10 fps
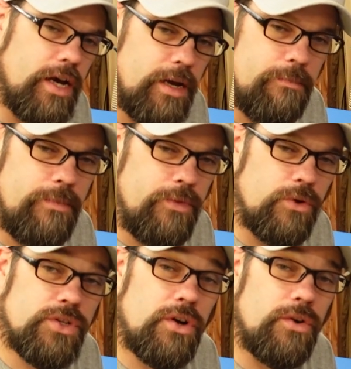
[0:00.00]
um,
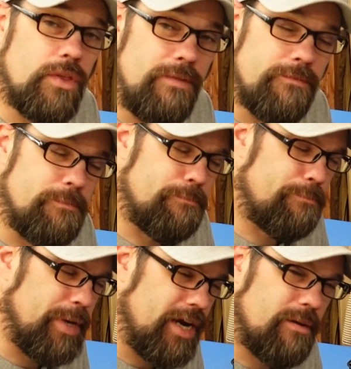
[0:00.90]
those are the
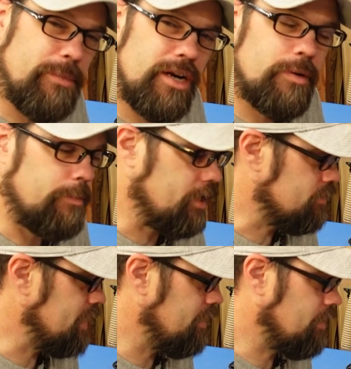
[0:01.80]
bare minimum. Now,
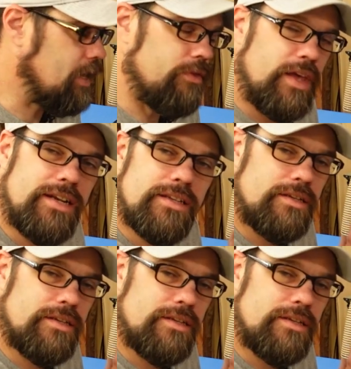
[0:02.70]
taking account, that